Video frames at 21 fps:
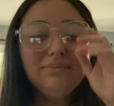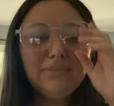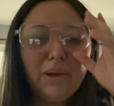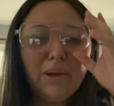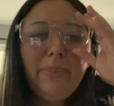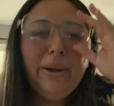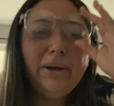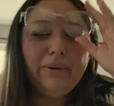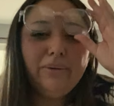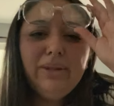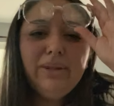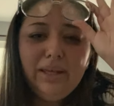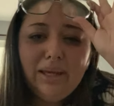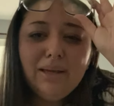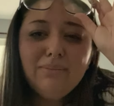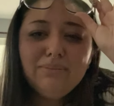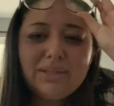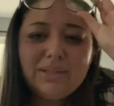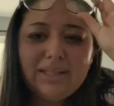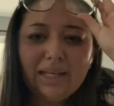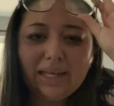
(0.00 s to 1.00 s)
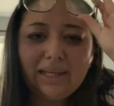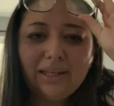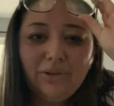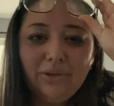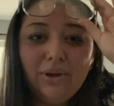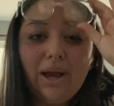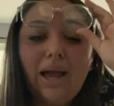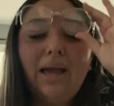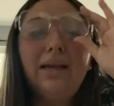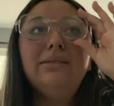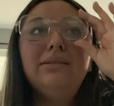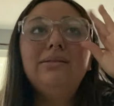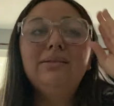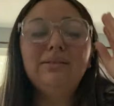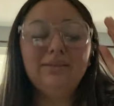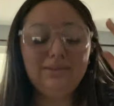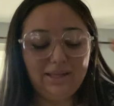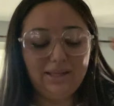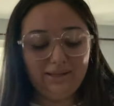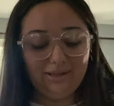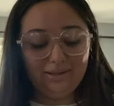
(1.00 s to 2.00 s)
Apparently I'm sick, you guys.
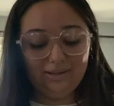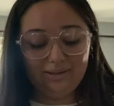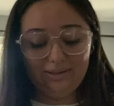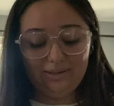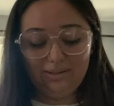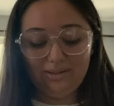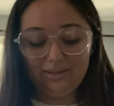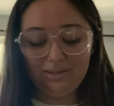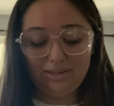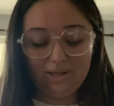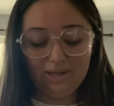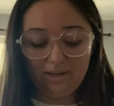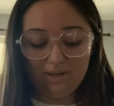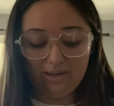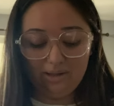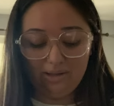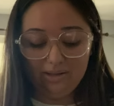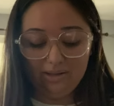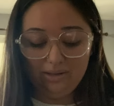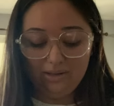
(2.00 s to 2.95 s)
Like, duh.